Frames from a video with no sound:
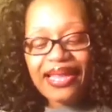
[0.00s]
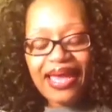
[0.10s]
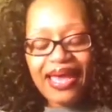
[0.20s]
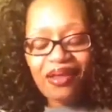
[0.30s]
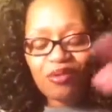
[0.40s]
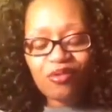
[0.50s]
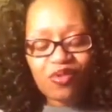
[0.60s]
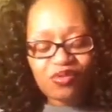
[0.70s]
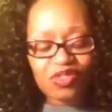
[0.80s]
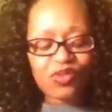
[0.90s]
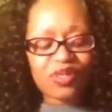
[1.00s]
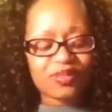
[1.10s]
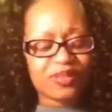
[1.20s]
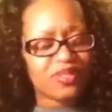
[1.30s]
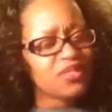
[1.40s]
I don't know if she
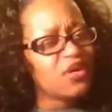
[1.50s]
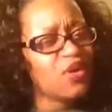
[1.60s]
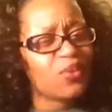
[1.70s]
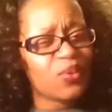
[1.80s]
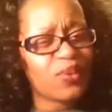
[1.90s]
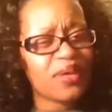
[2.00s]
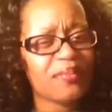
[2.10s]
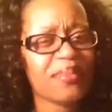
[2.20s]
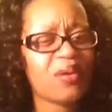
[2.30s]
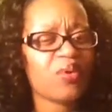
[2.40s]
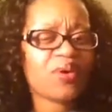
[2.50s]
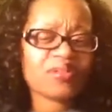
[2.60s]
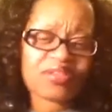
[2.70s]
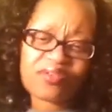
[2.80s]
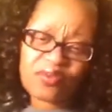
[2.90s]
wants me to tell her real name, but I will get to give